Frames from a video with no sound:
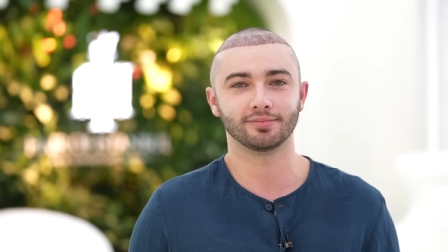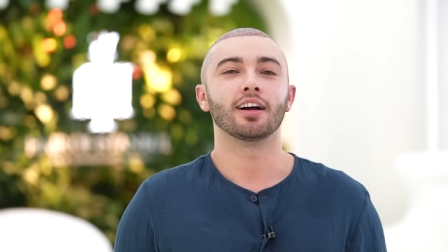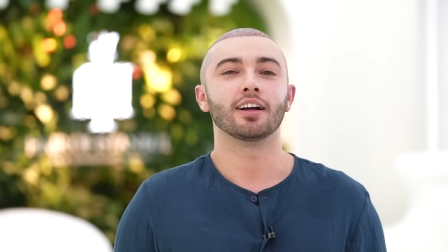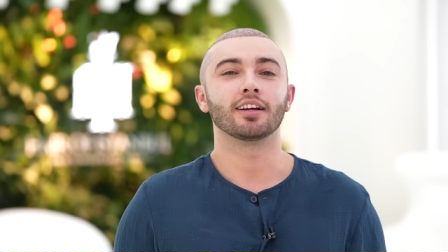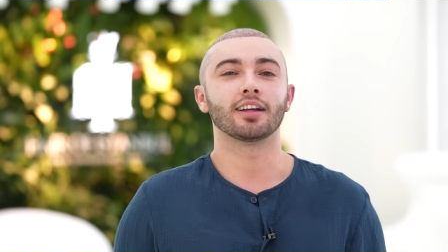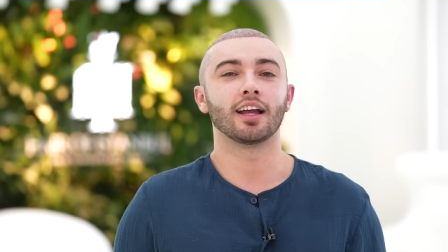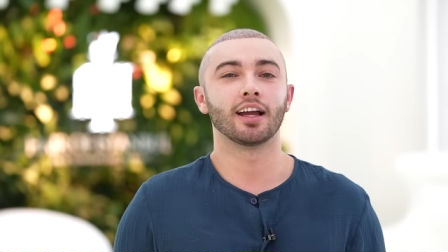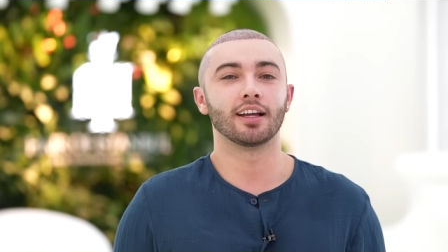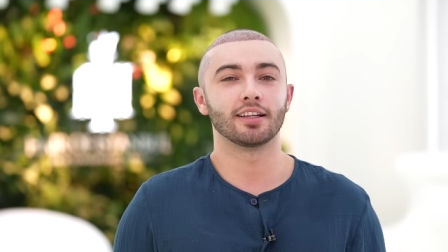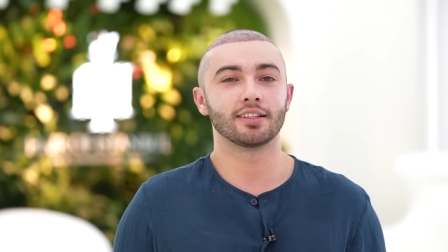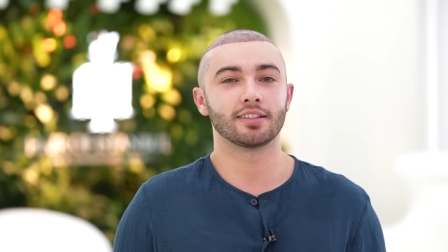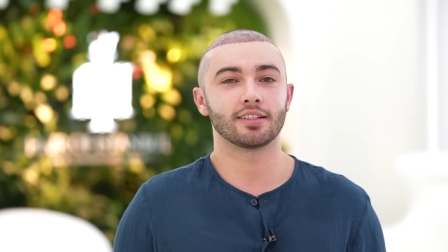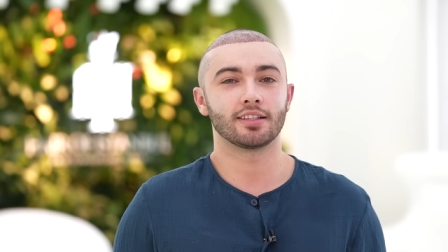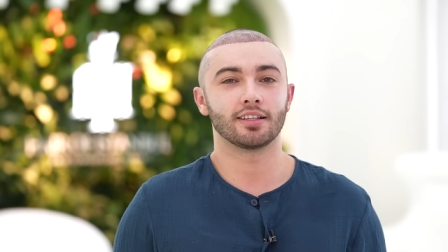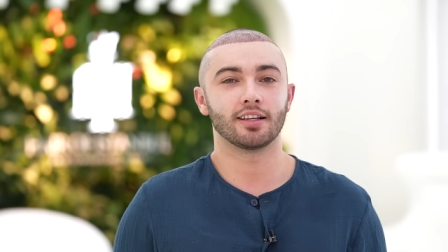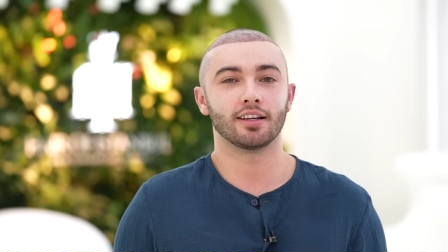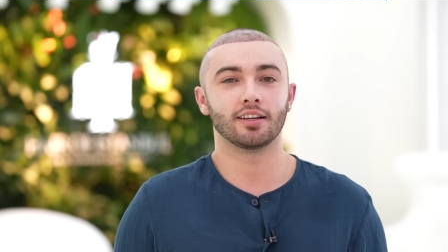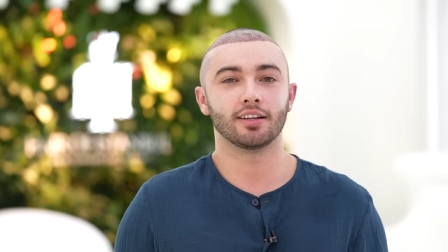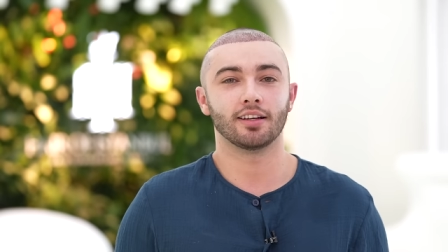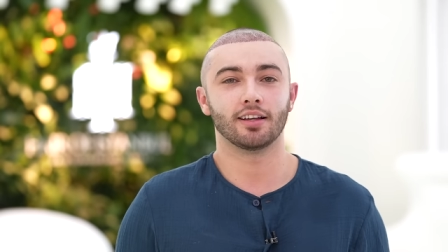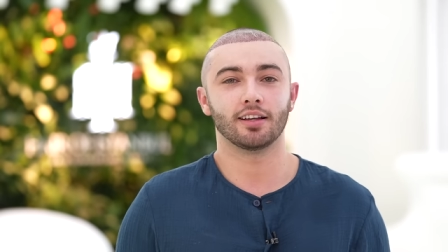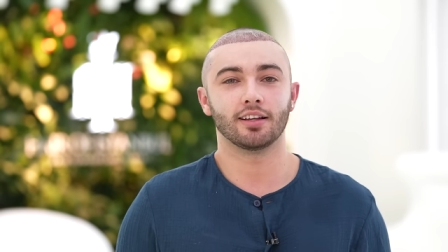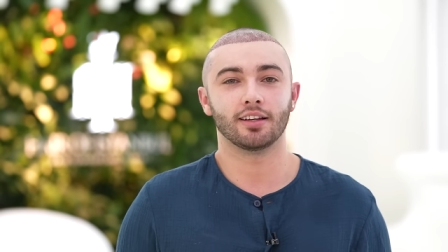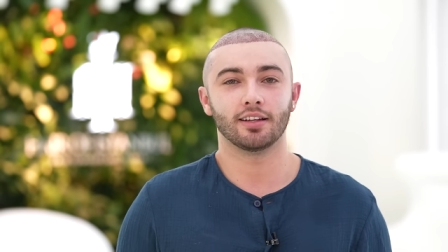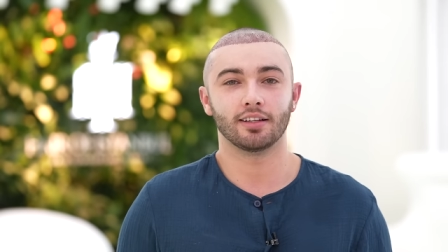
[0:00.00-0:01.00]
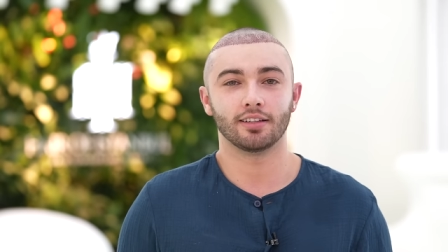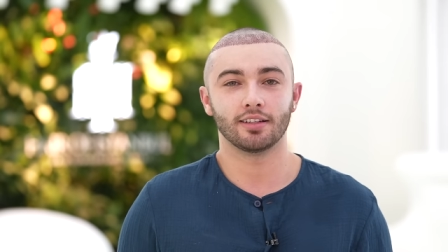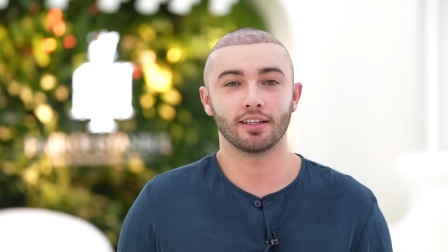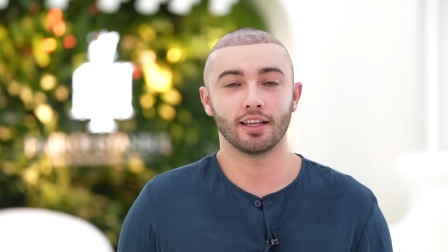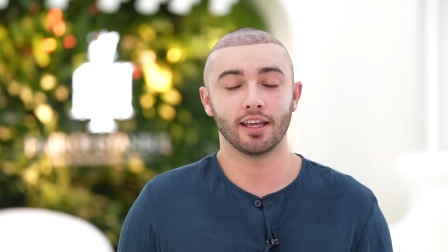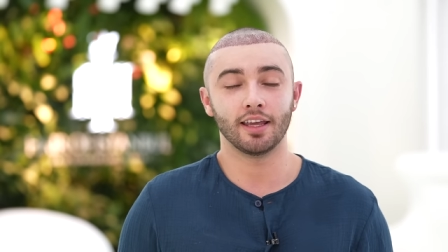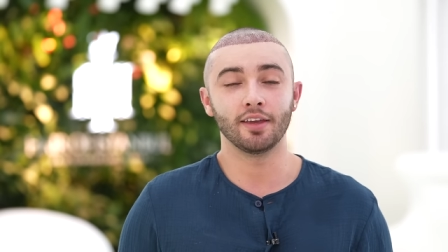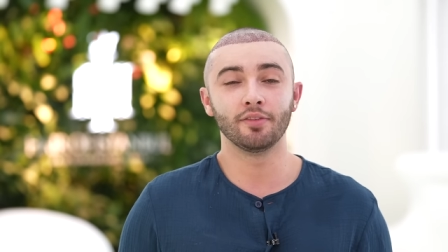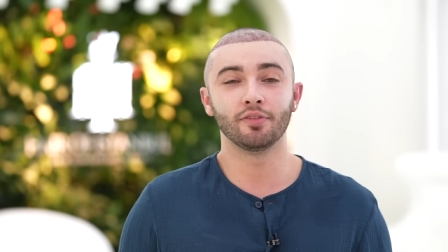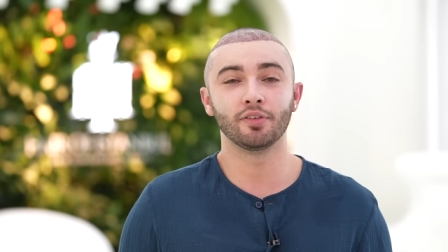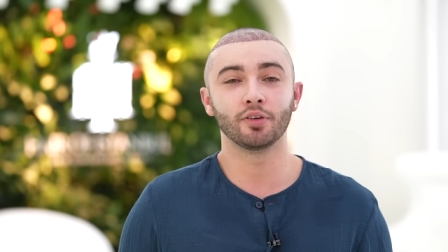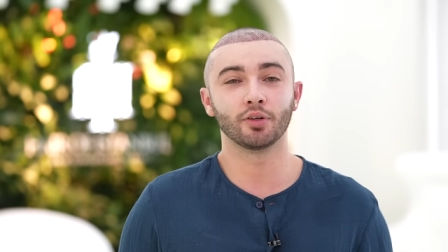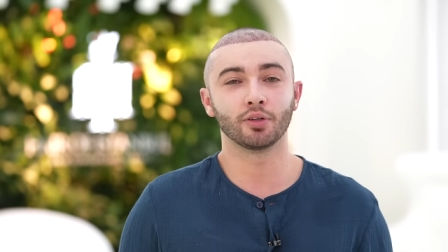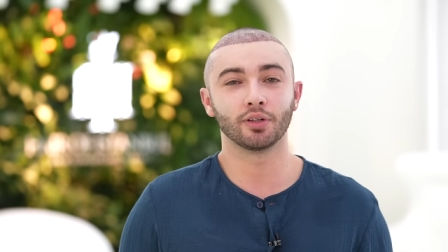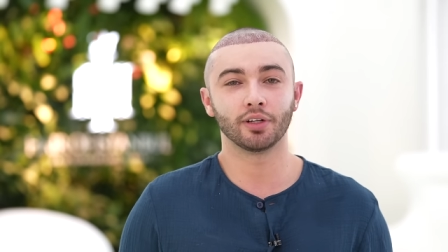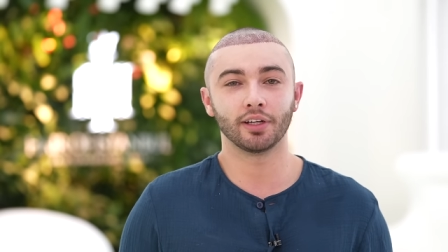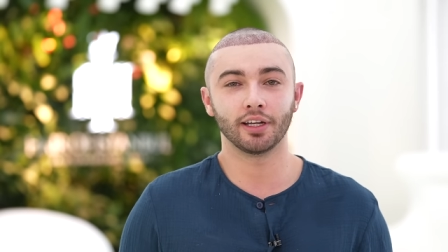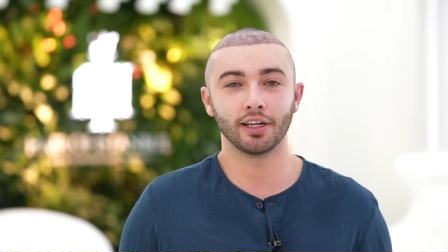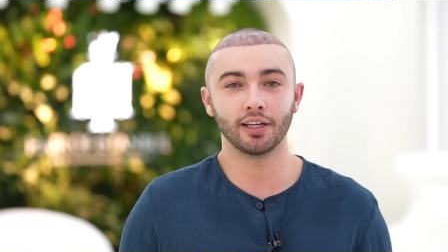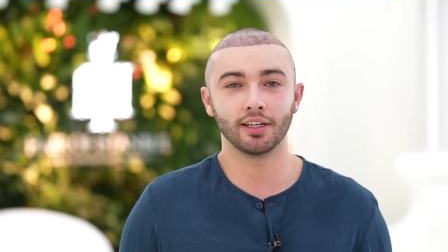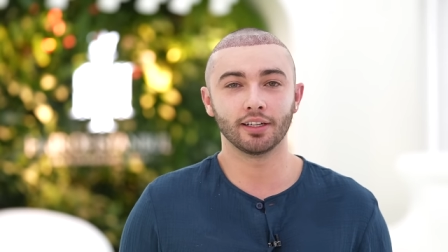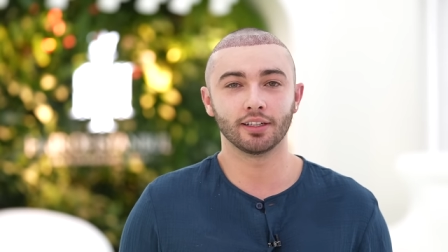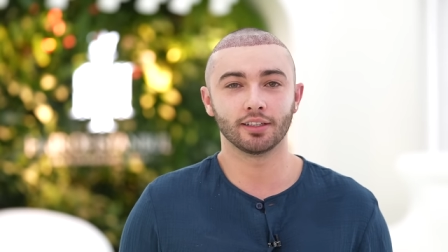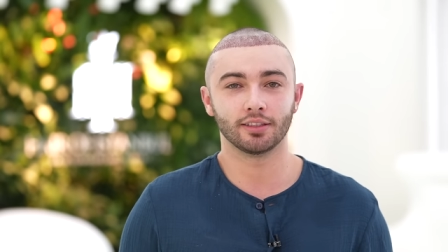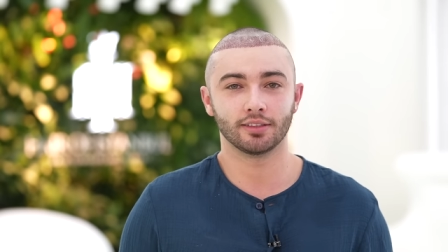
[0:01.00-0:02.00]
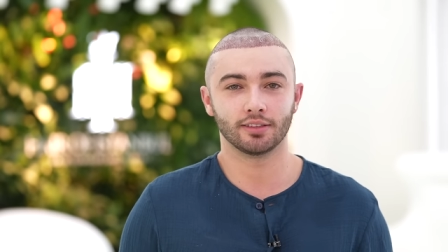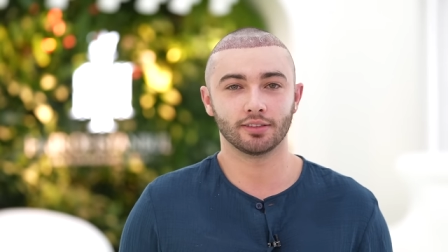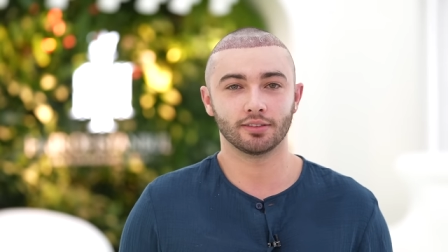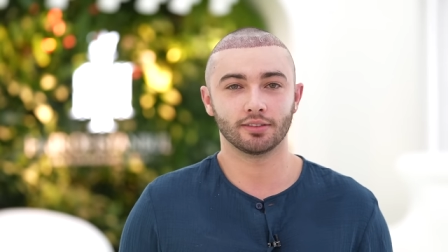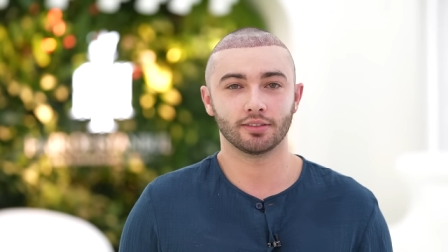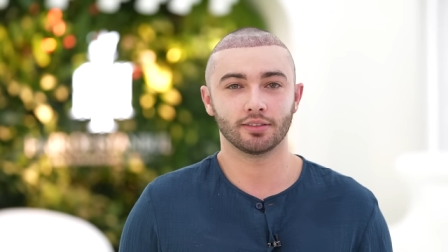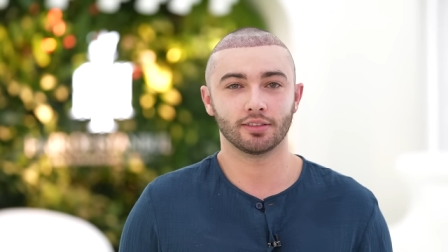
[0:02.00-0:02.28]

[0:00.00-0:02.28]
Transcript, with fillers: Guys, if you're here,